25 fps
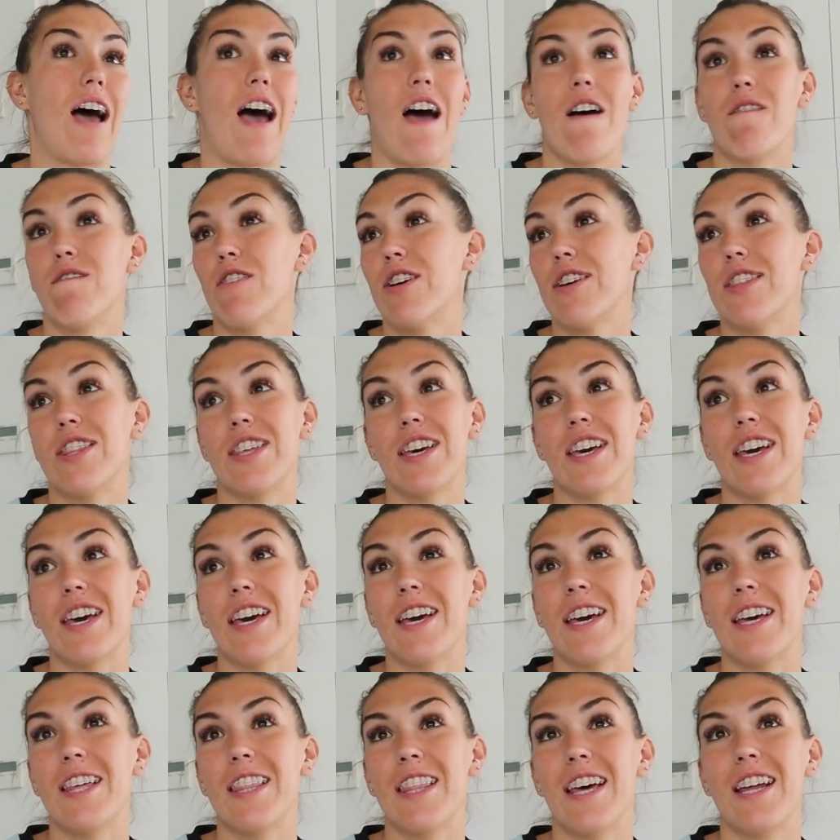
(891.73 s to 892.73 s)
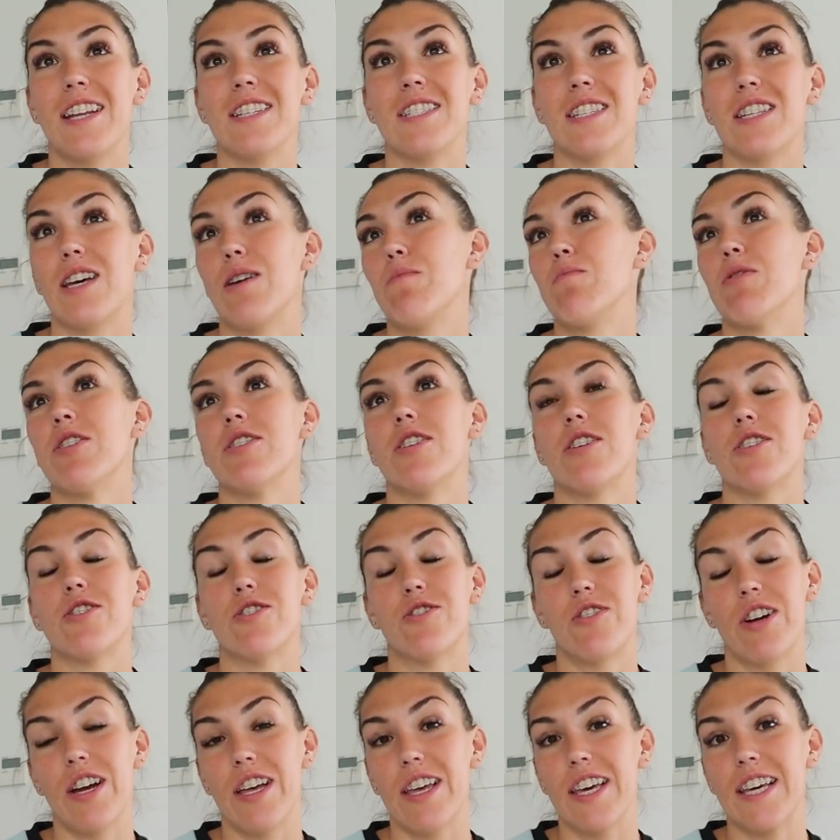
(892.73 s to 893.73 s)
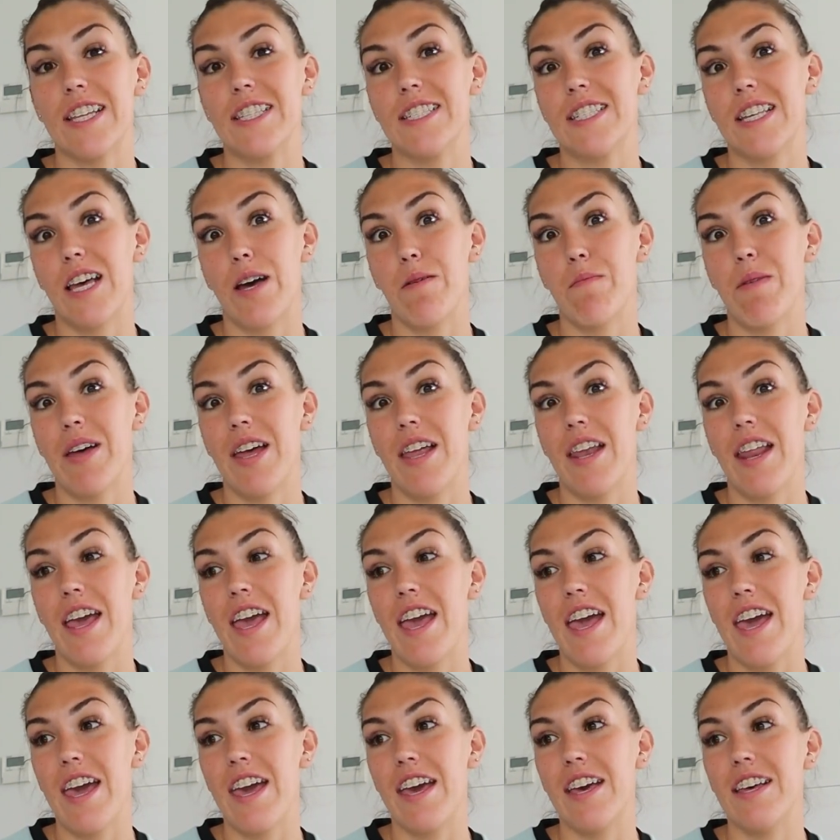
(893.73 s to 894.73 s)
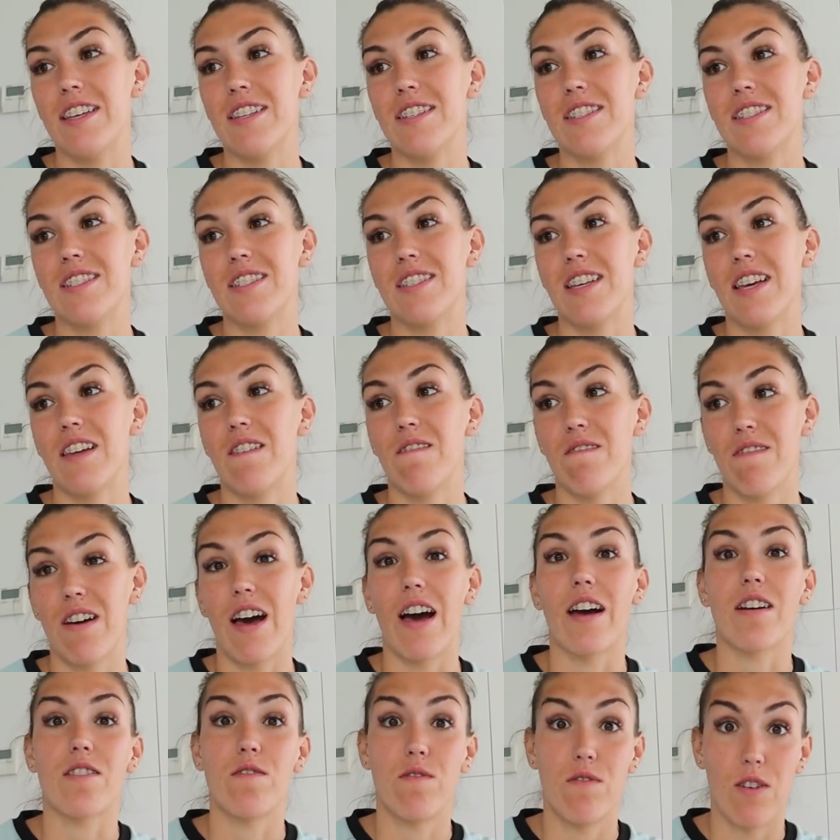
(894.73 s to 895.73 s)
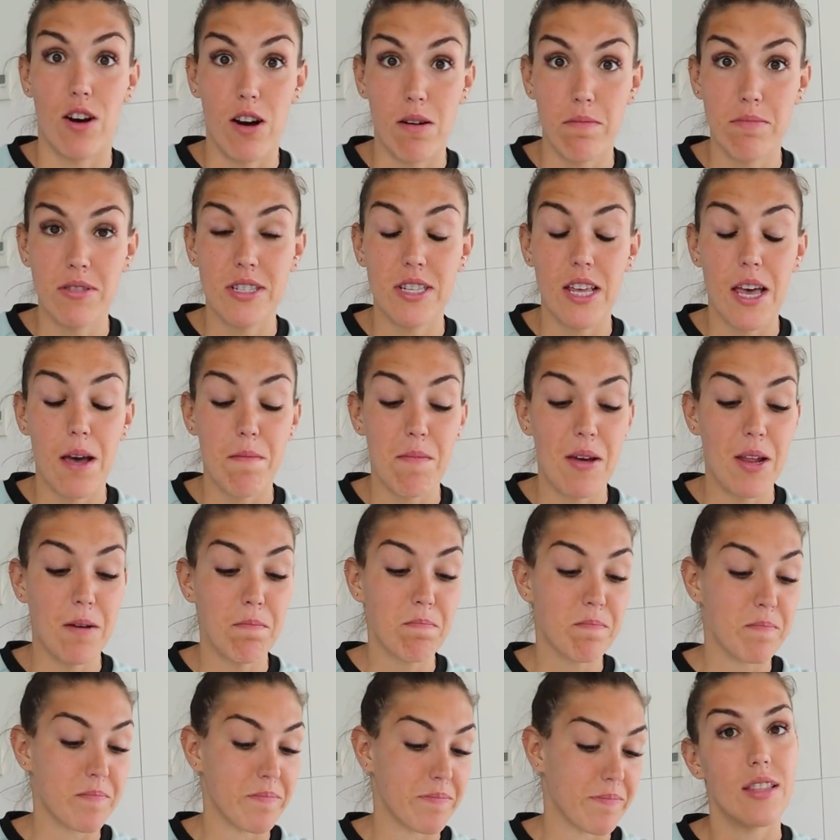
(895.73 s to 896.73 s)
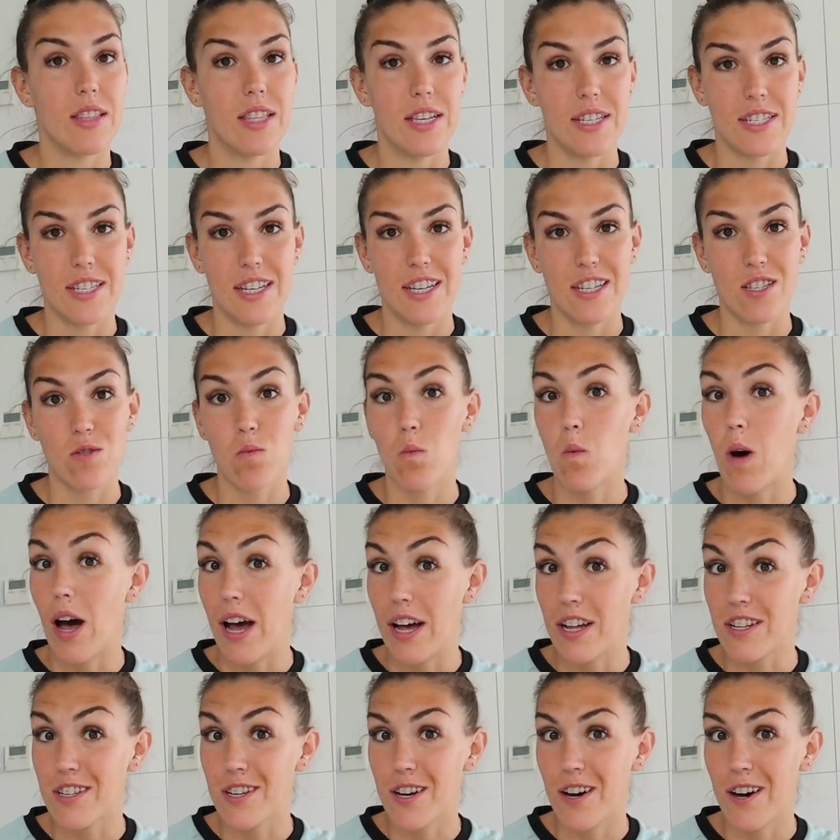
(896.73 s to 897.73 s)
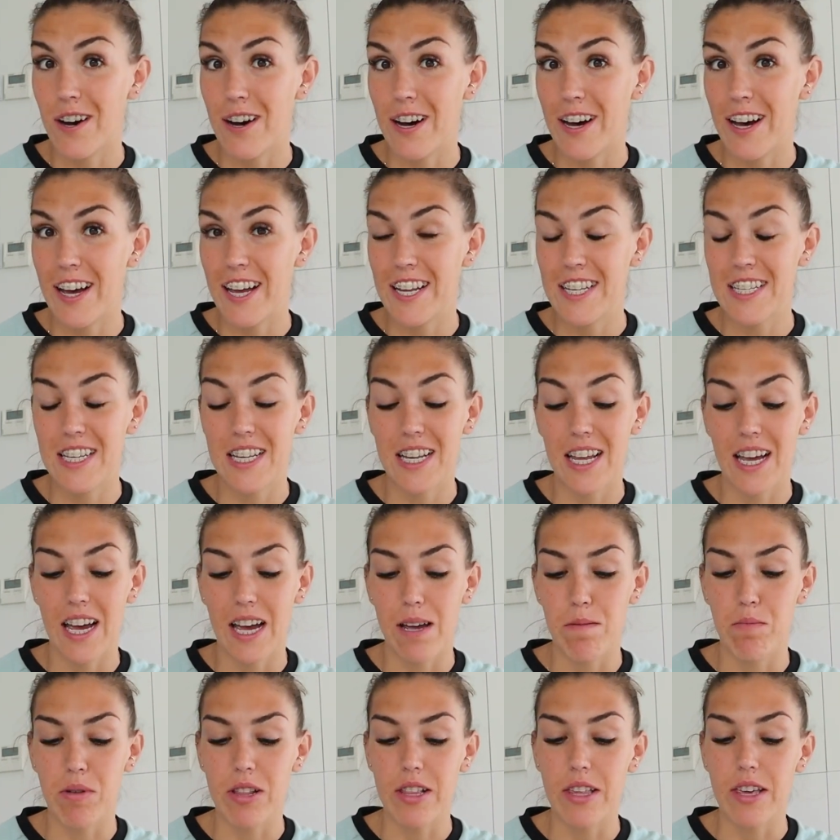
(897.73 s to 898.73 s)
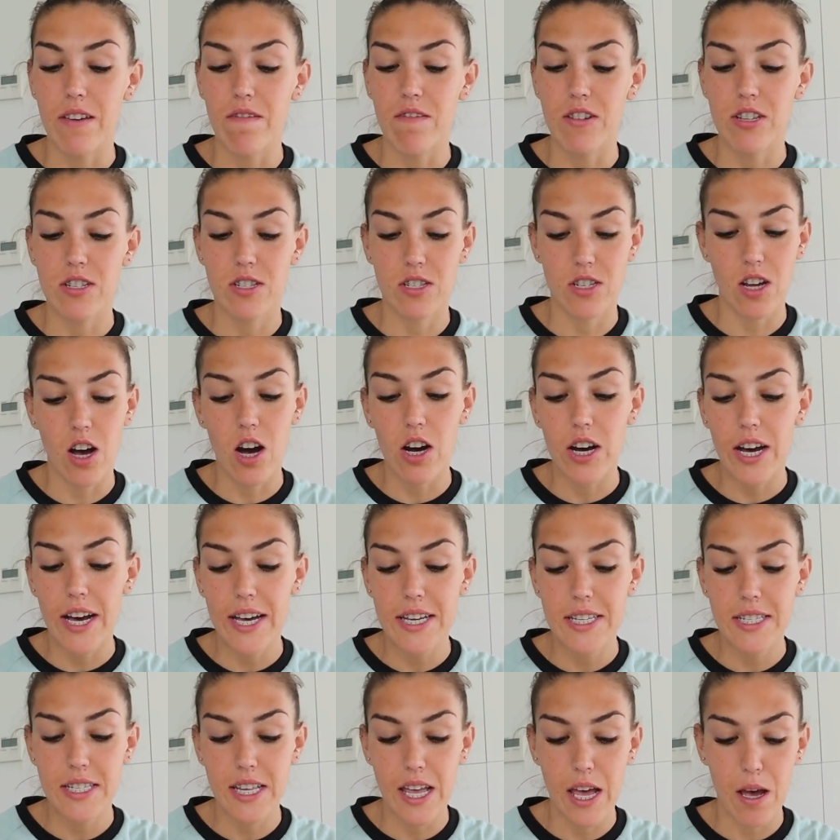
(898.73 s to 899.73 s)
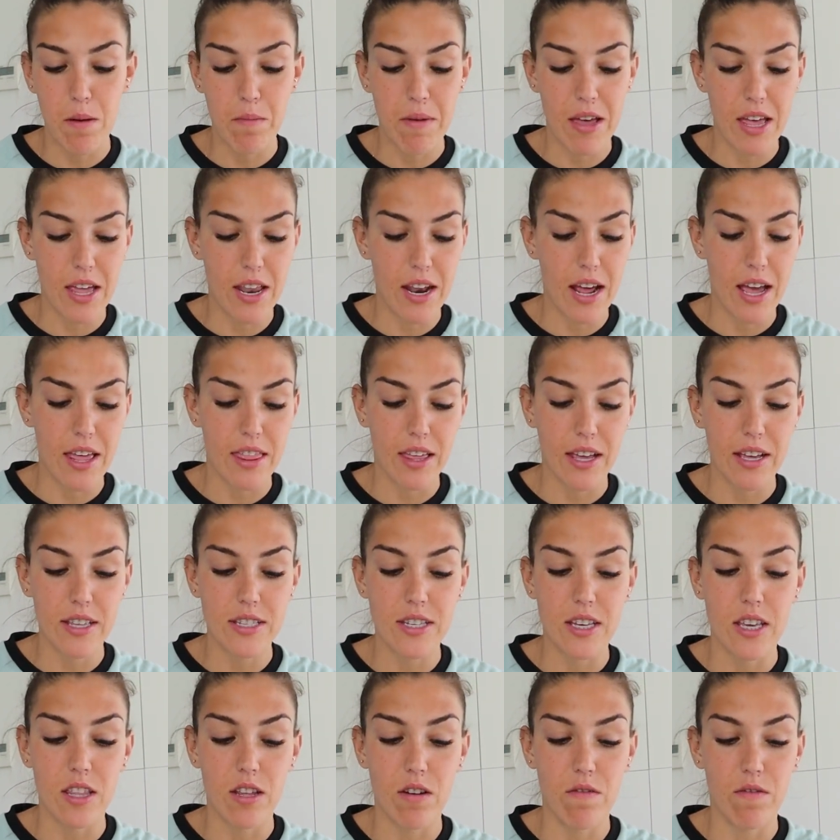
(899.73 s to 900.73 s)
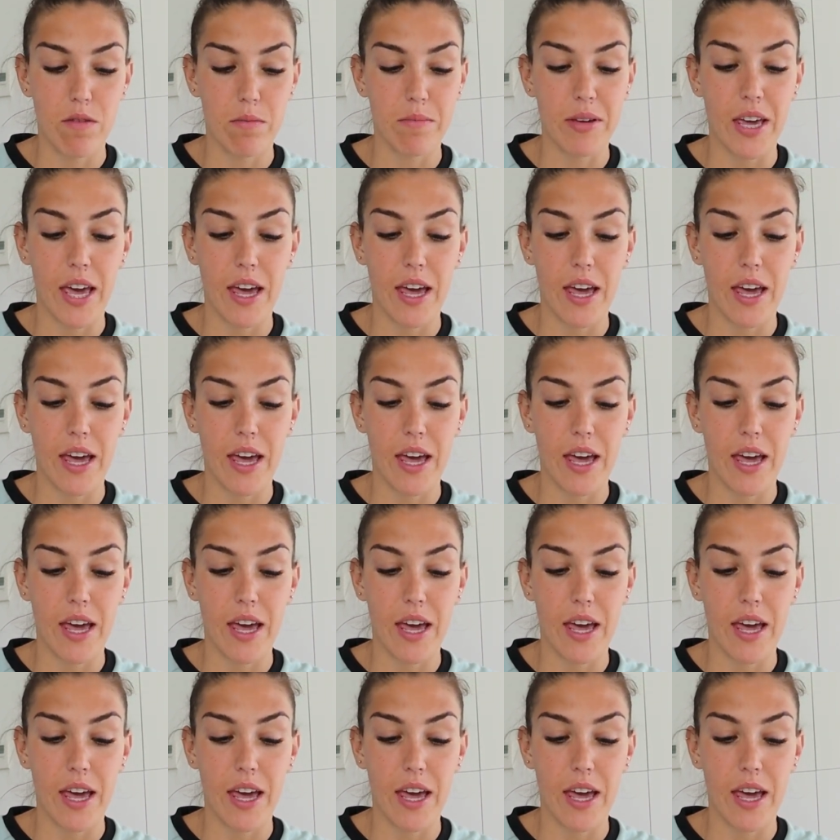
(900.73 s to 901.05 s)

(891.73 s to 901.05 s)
Everything that is labeled Australian salmon is in fact farmed salmon. This is wild caught, I believe, sockeye salmon. I think it's either from